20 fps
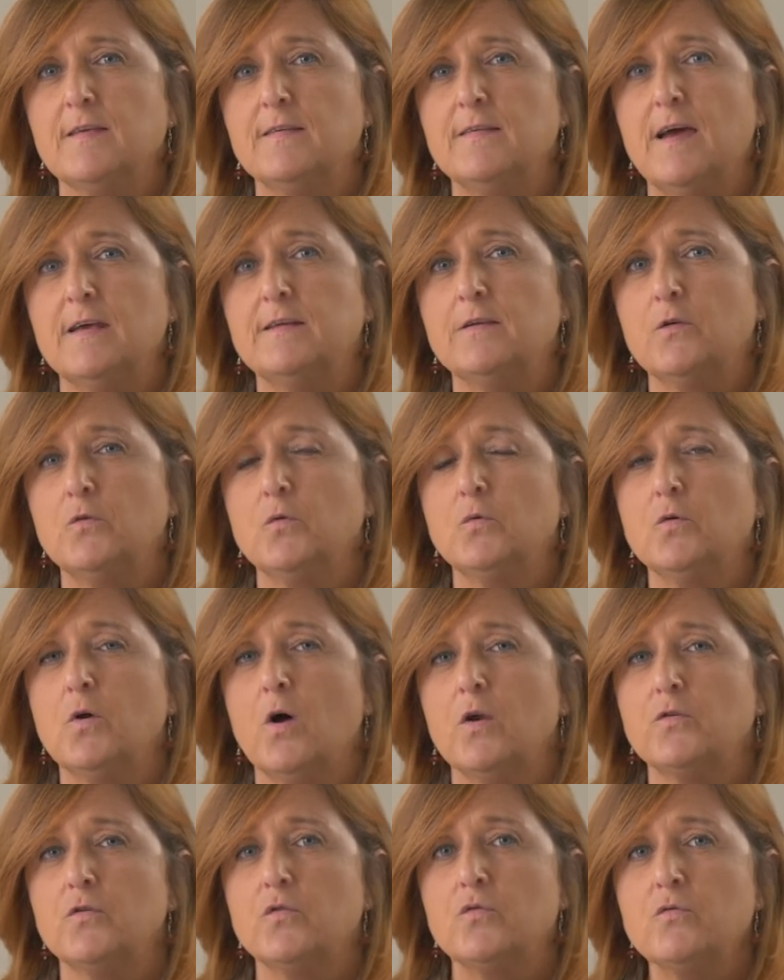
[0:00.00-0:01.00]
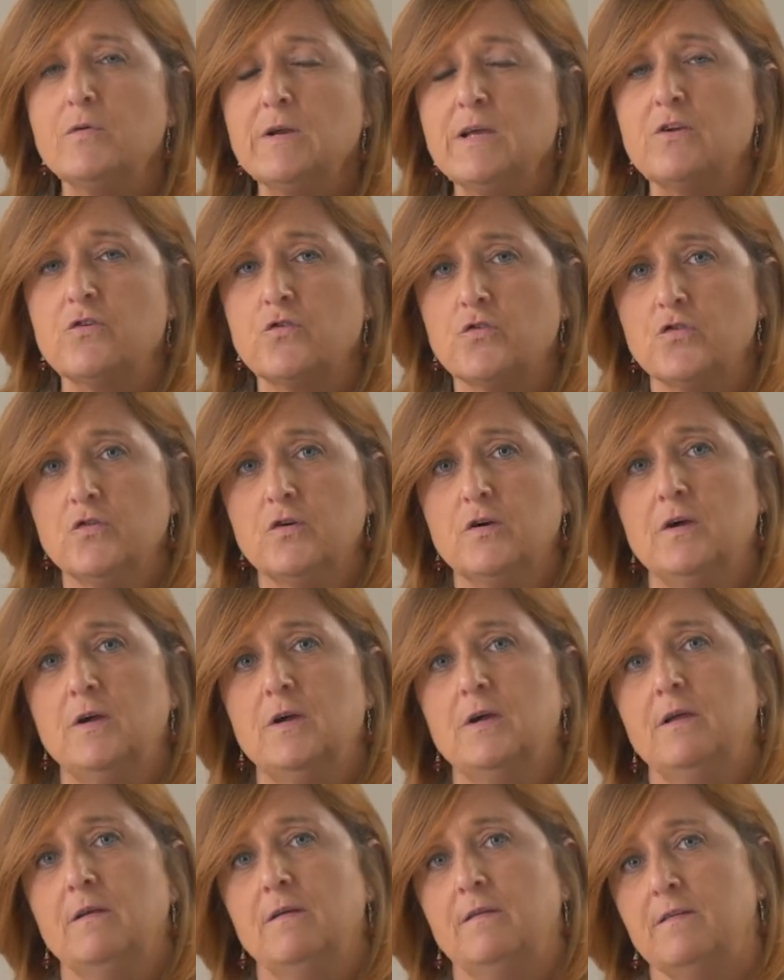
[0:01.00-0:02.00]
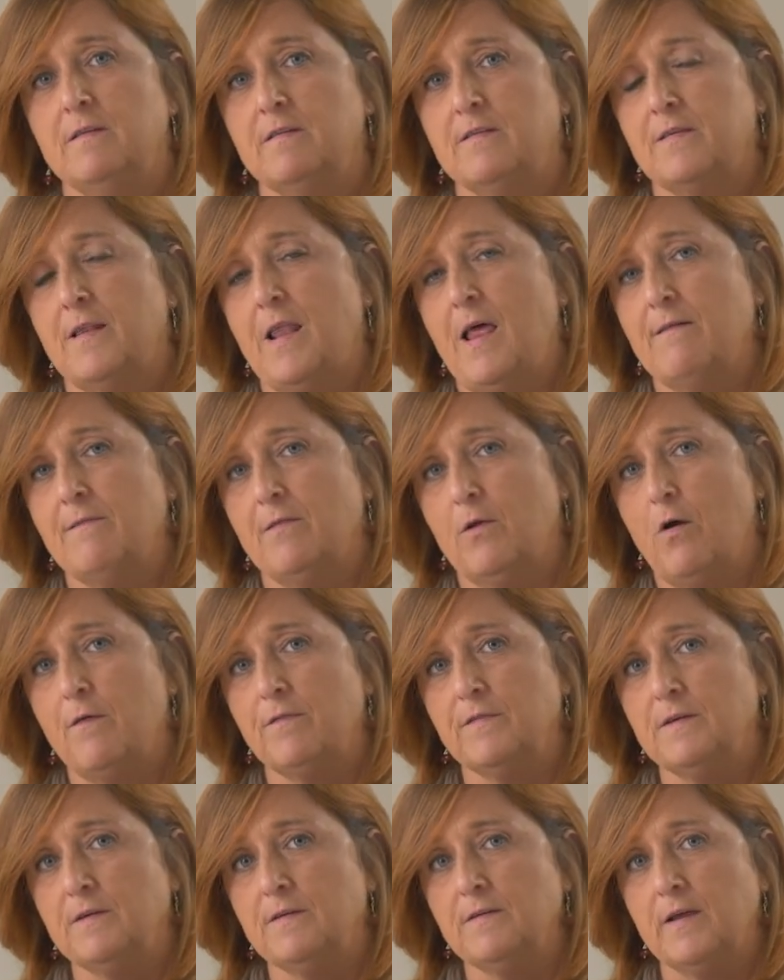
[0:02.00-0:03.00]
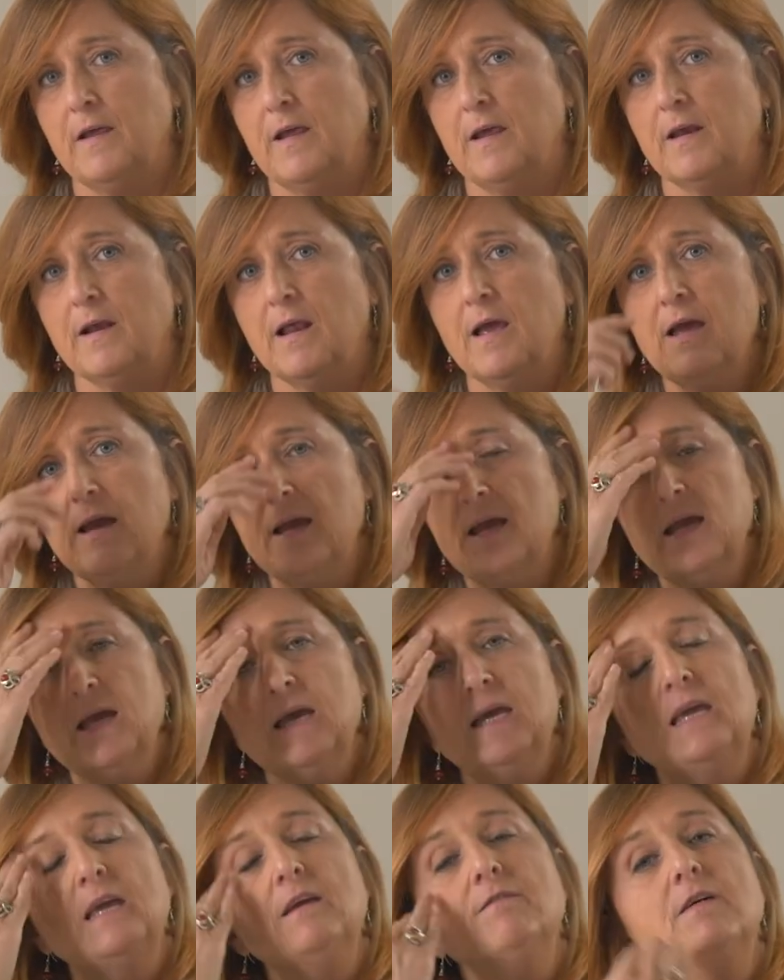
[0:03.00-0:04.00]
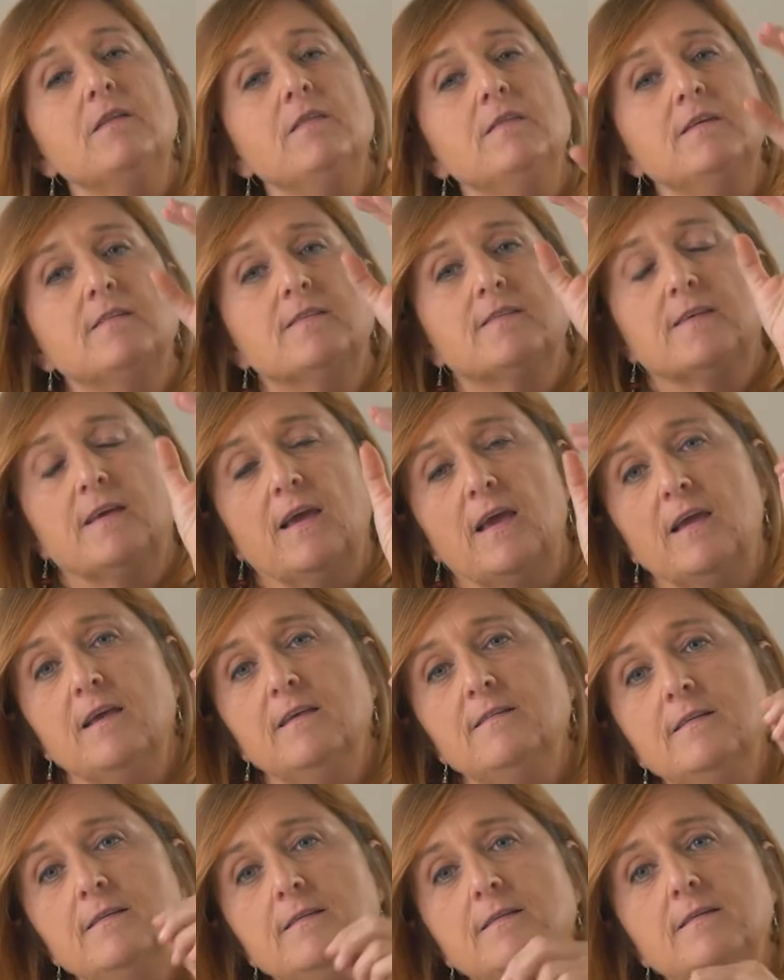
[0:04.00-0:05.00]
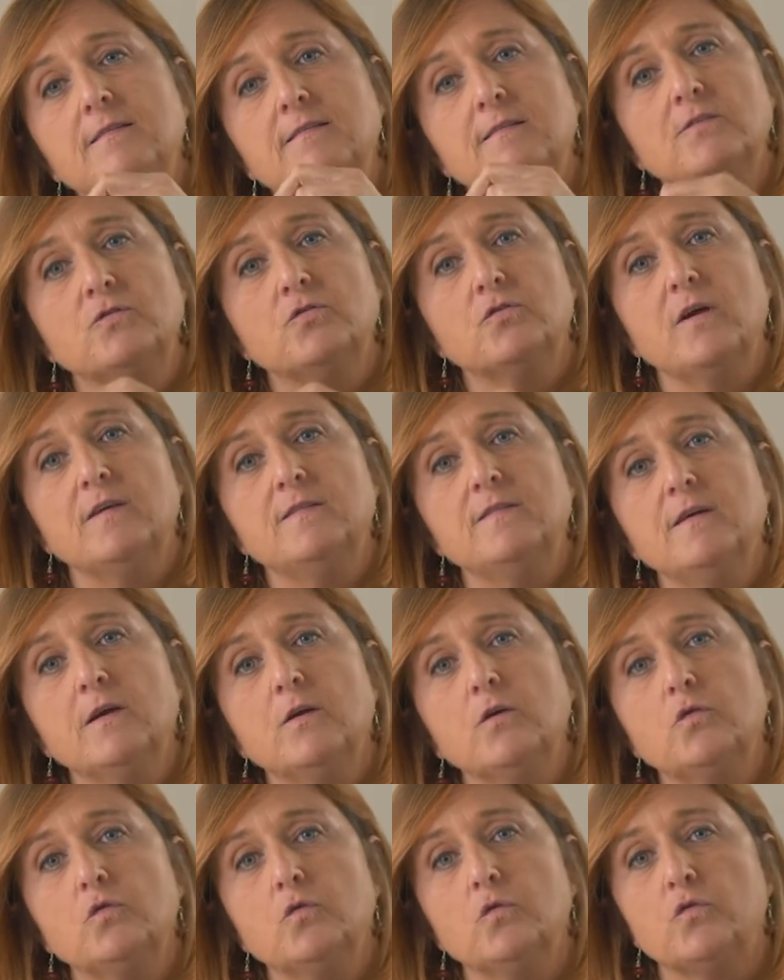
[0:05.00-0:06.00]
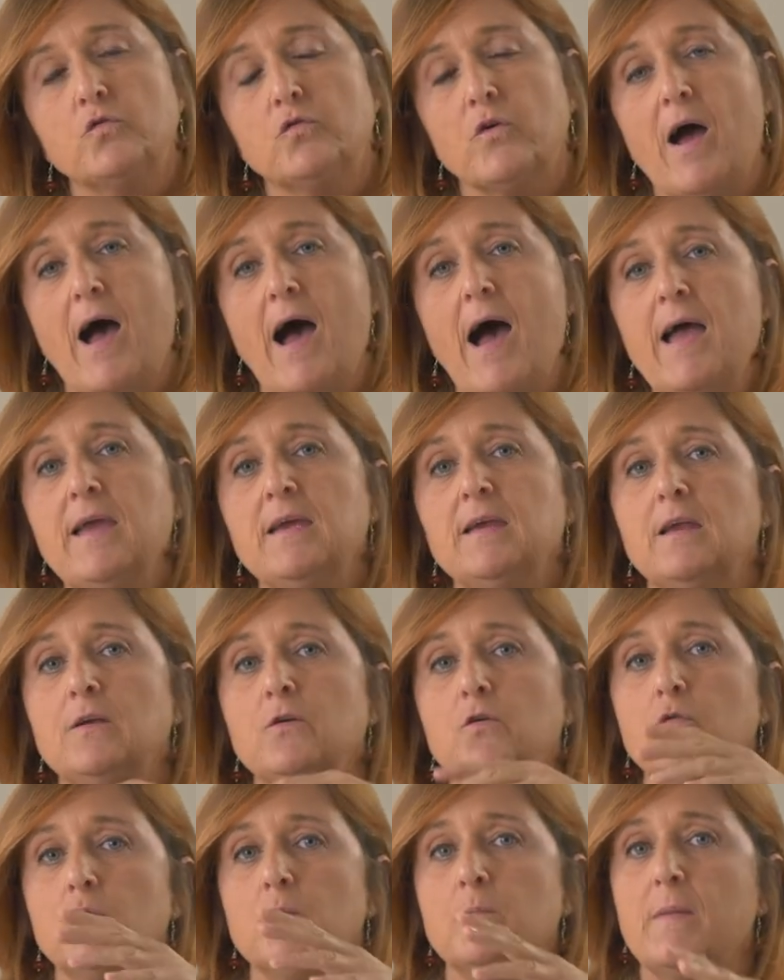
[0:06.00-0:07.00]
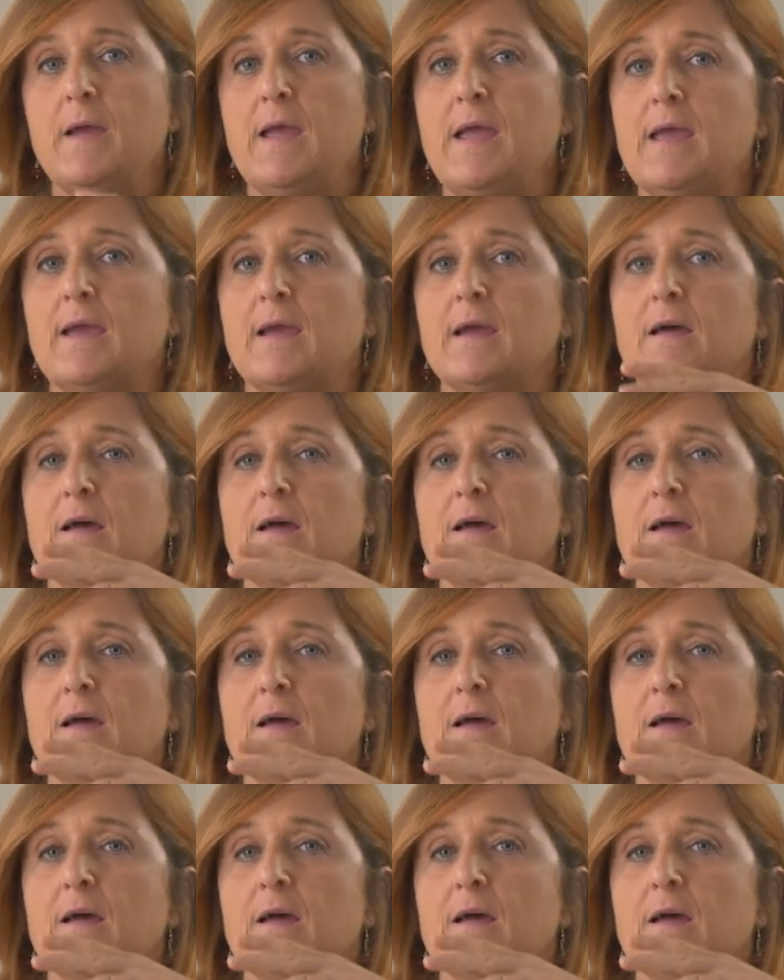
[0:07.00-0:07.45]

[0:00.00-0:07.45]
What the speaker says: that do not reach this level of detail. Even in this case, it is interesting to try and to make